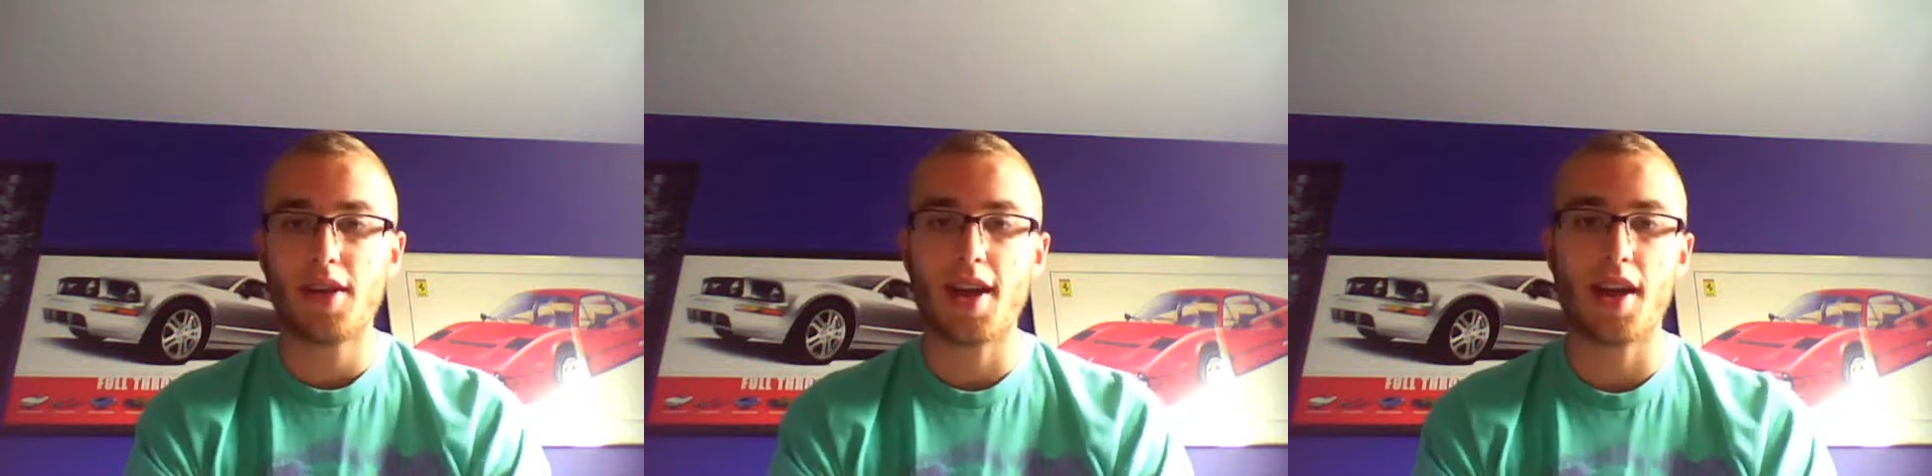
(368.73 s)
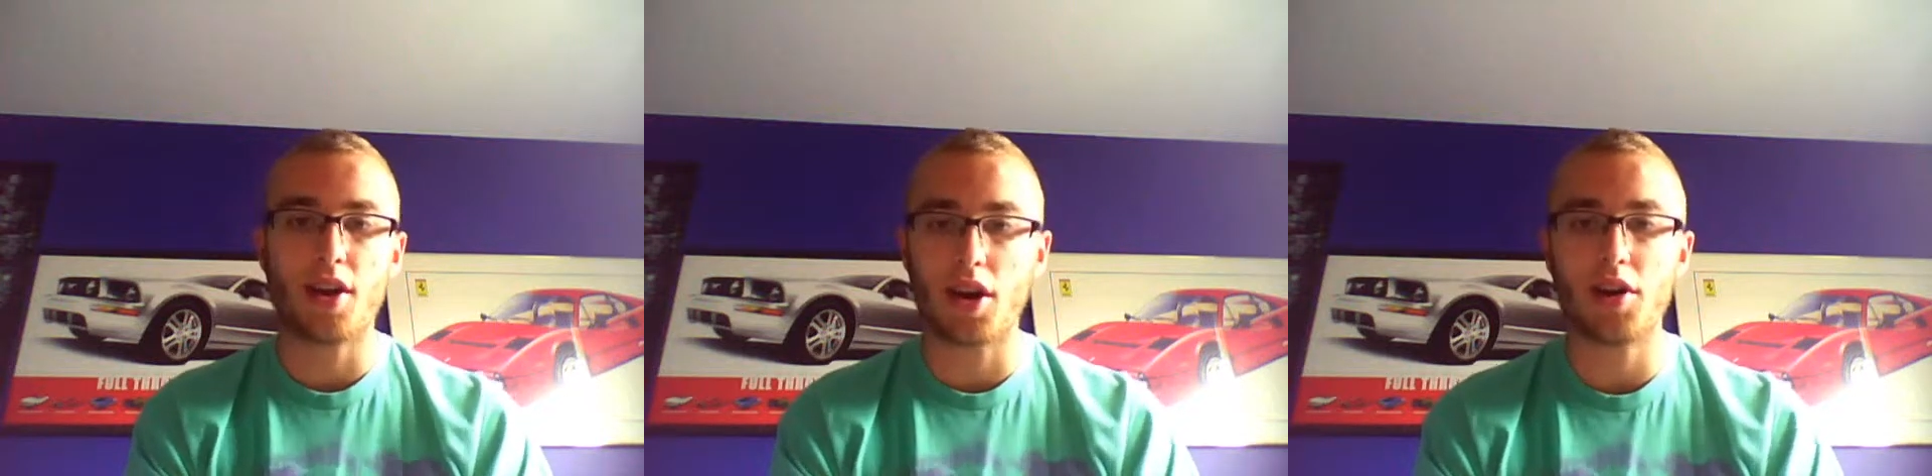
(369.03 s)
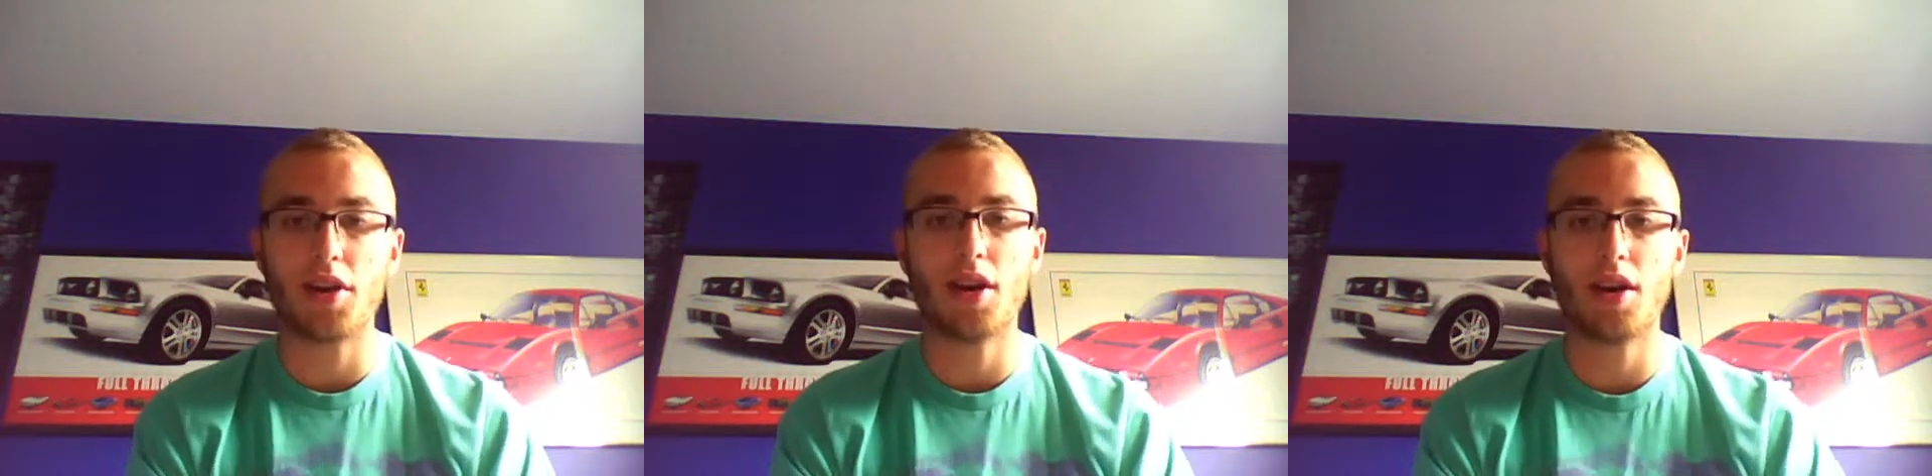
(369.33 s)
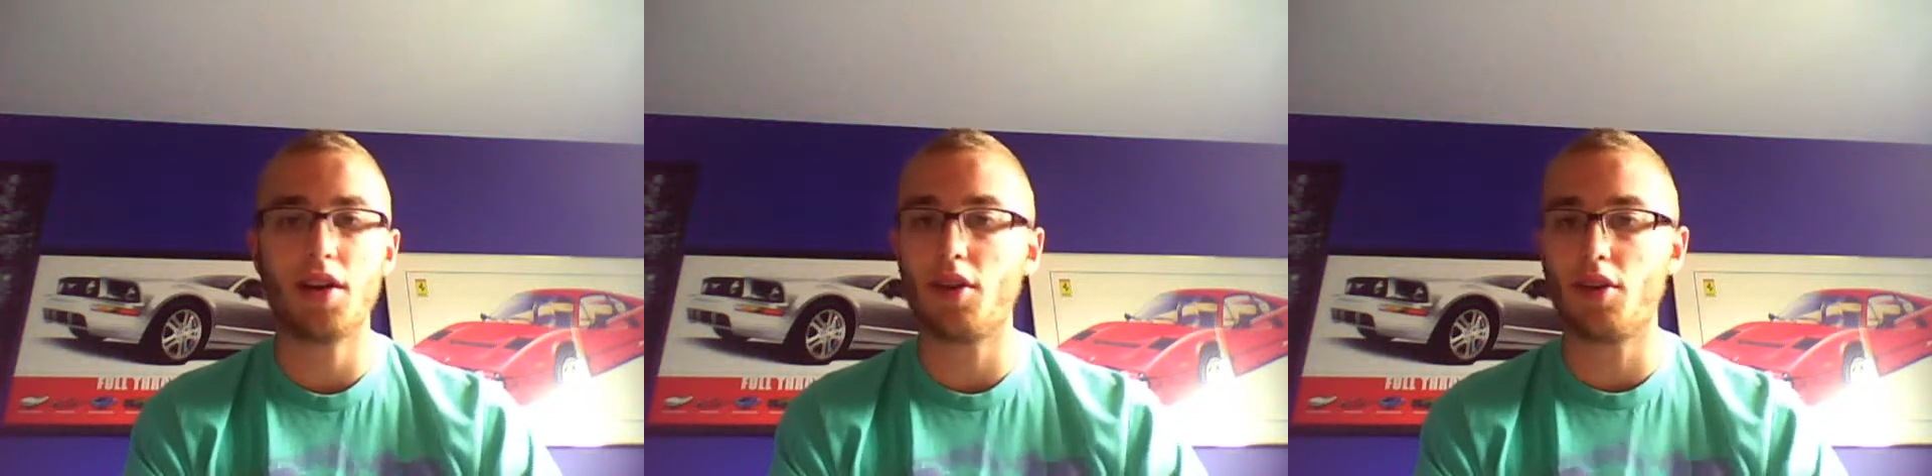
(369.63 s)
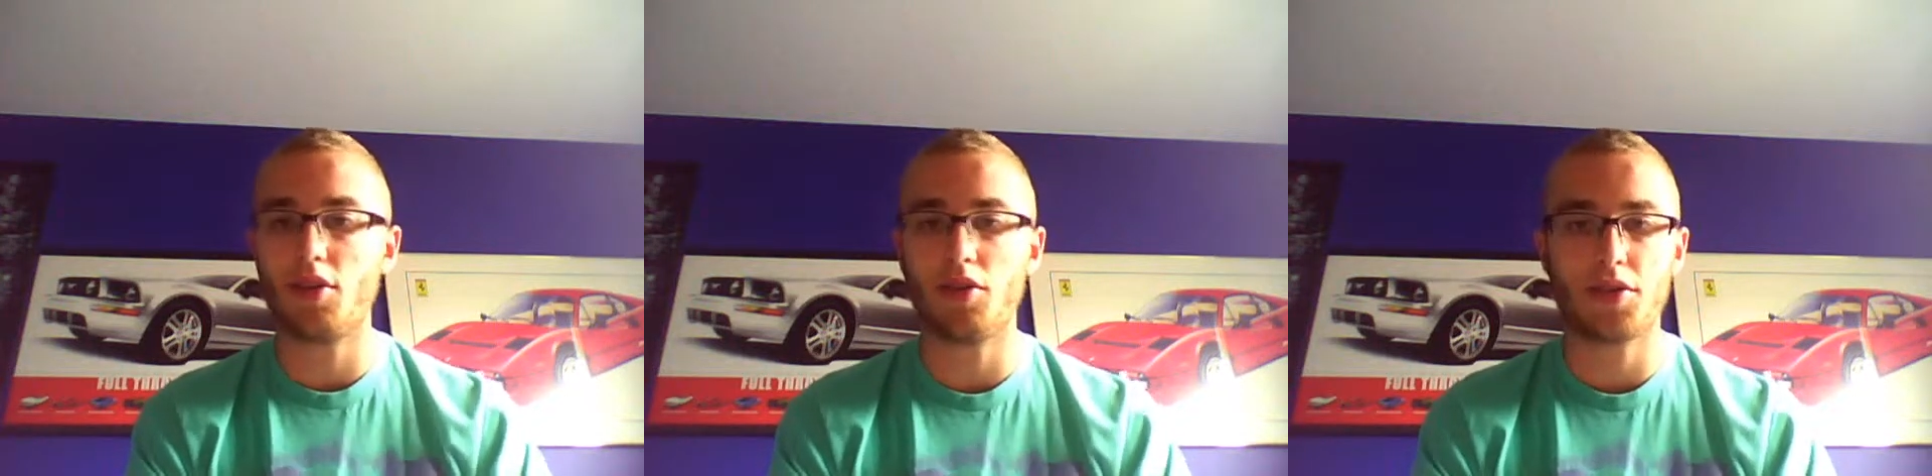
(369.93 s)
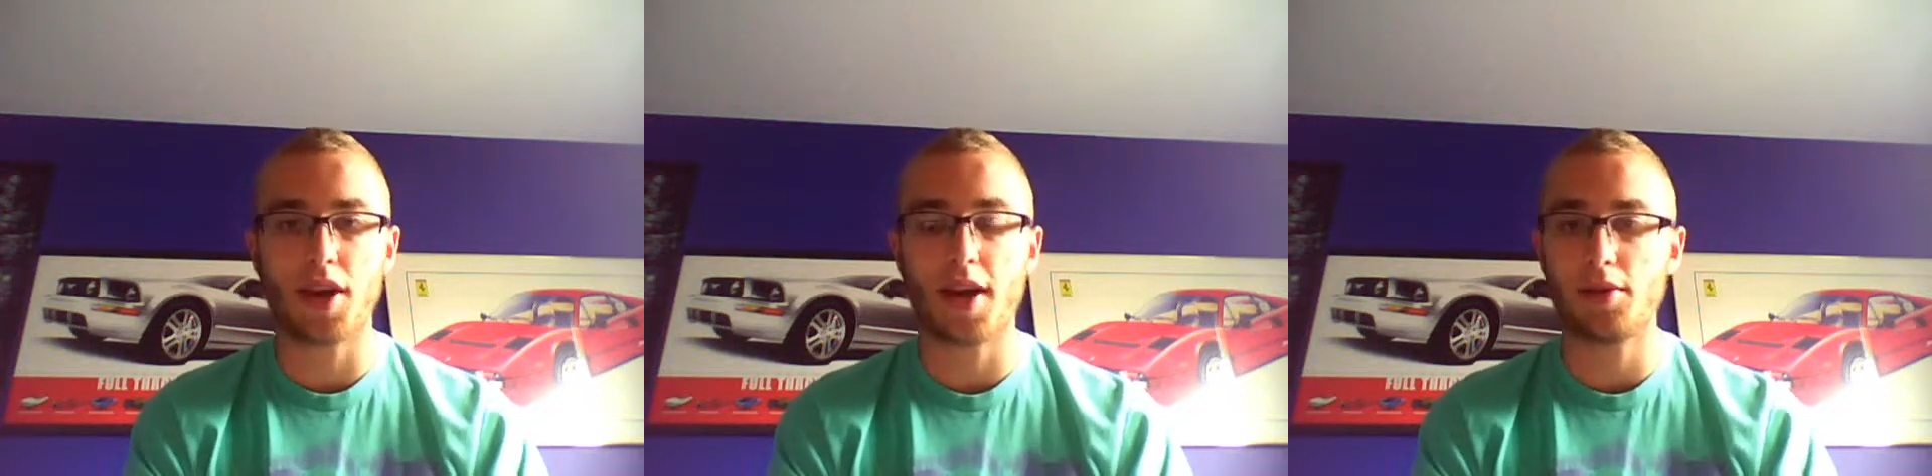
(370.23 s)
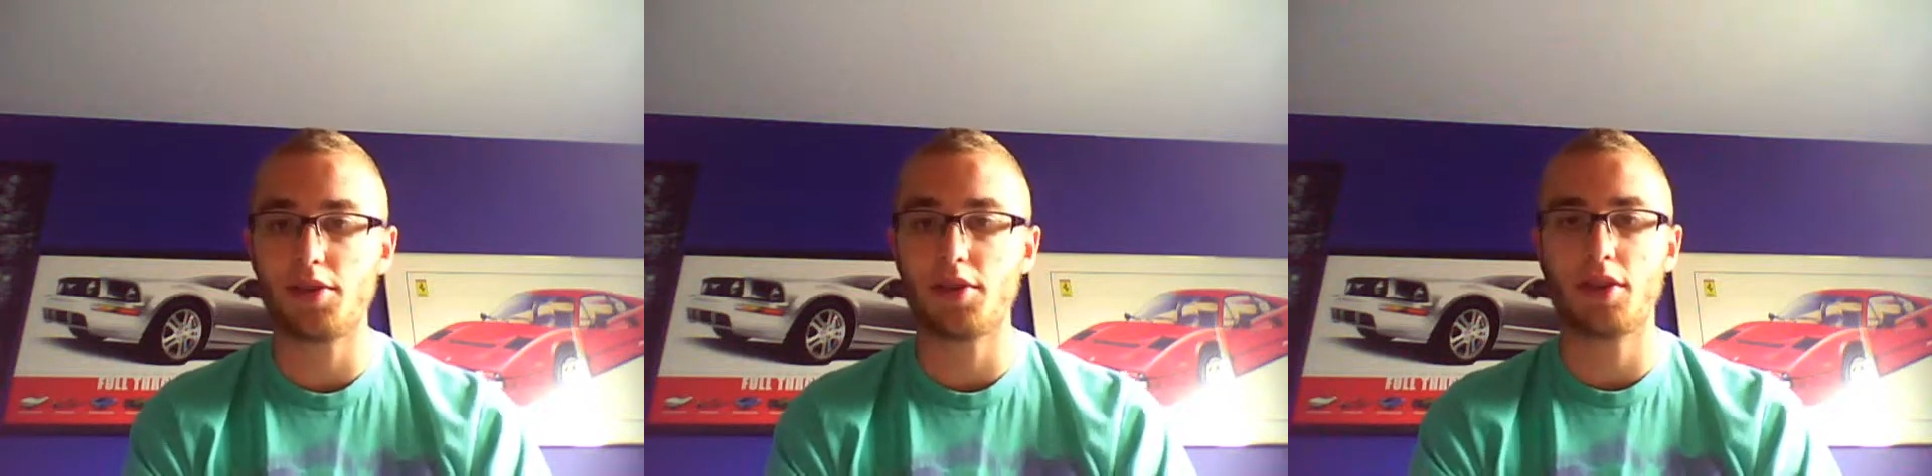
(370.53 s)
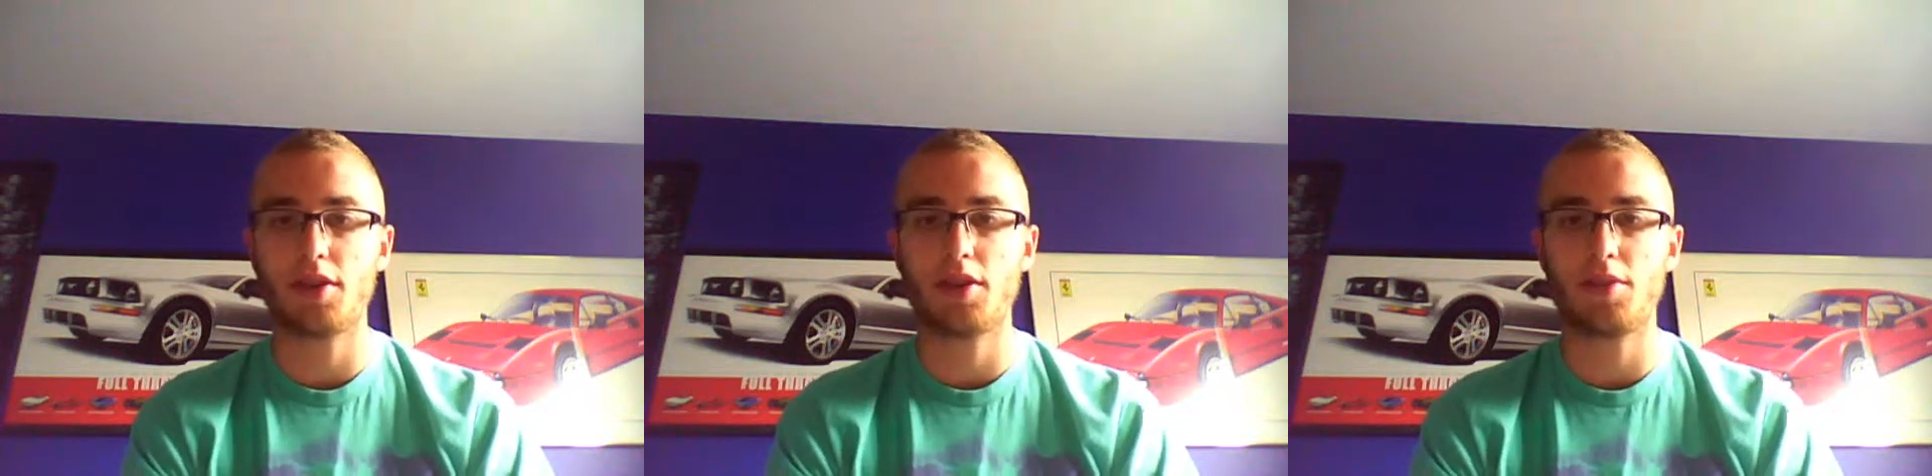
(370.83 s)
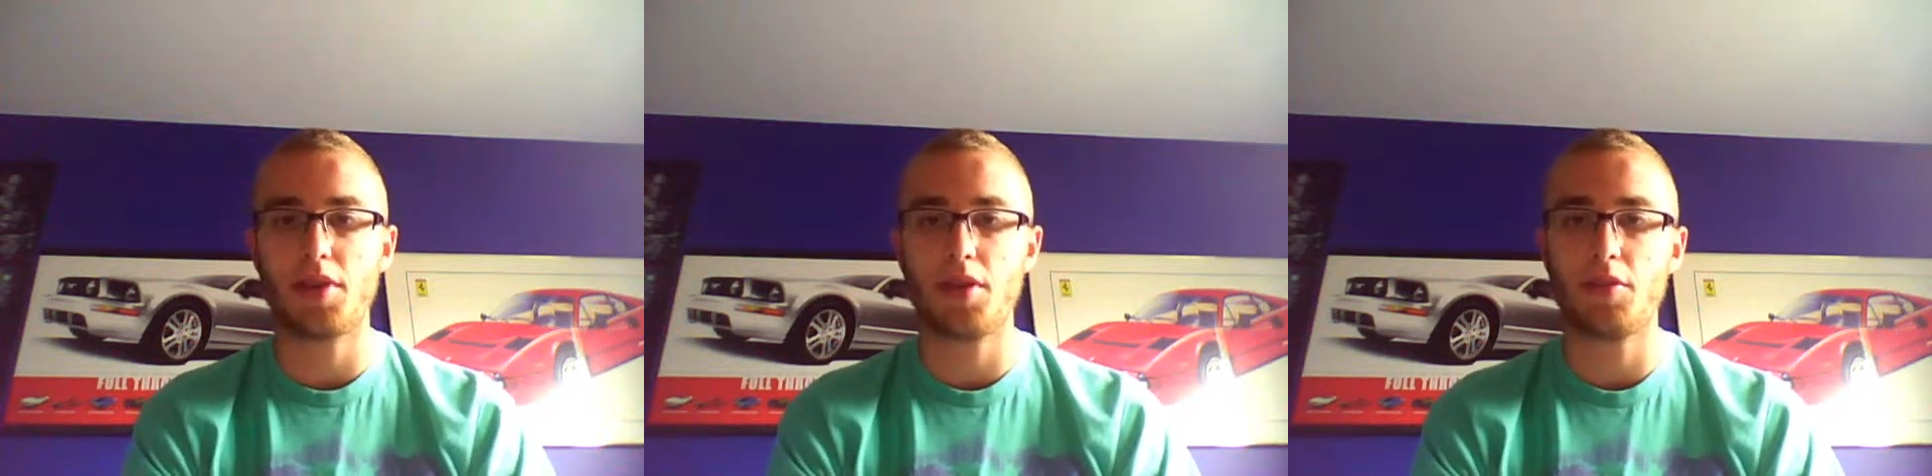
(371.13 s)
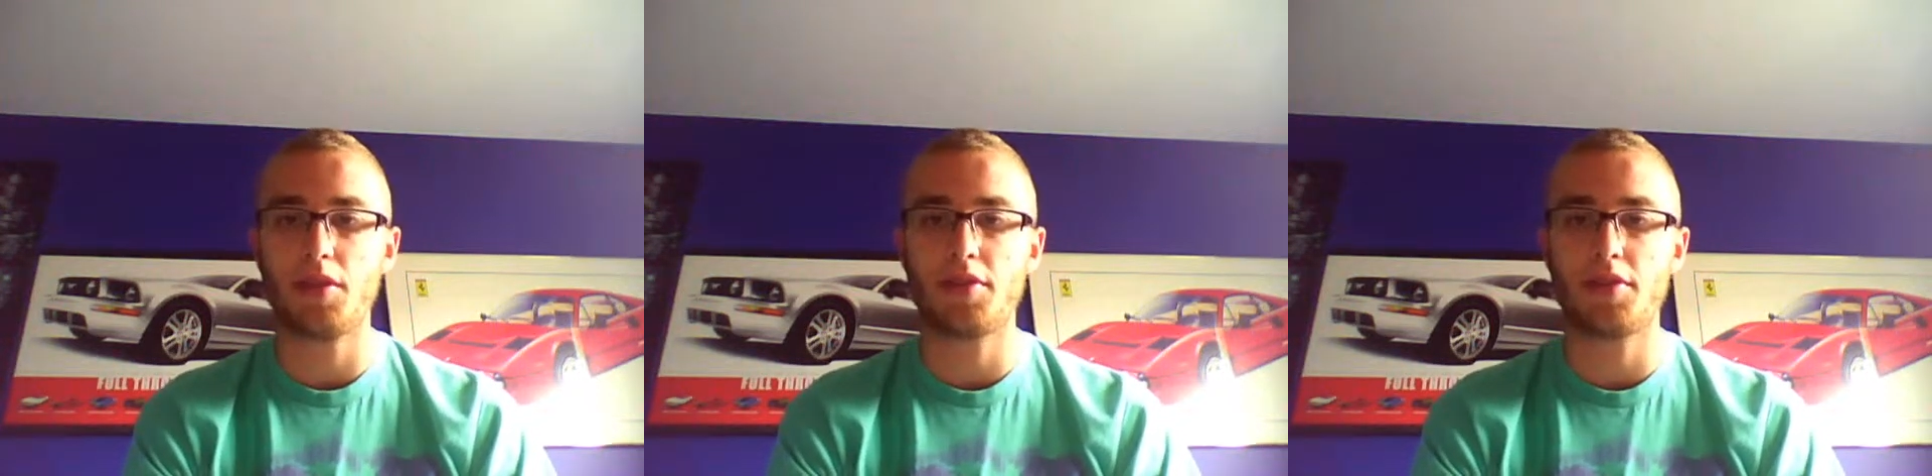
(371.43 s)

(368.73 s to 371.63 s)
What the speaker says: and Honda and all those hybrids are going to compete with.